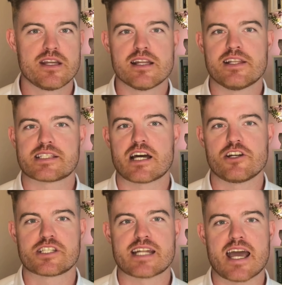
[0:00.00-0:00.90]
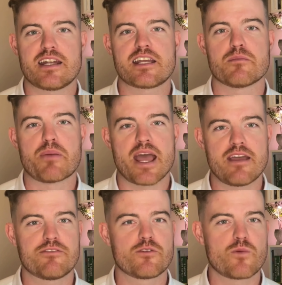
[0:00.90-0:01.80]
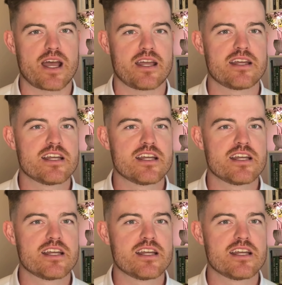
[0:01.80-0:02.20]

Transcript: This understanding can pave the way